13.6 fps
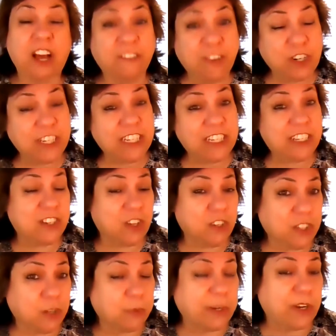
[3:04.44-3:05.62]
Of course, this is
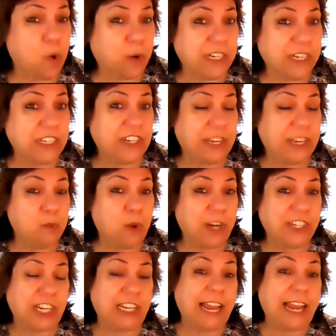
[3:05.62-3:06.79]
also recorded so you can
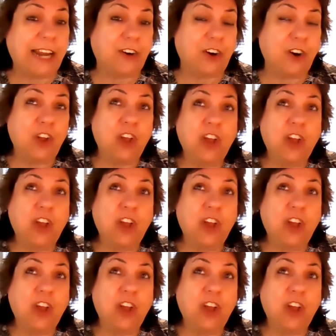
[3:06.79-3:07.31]
watch it later.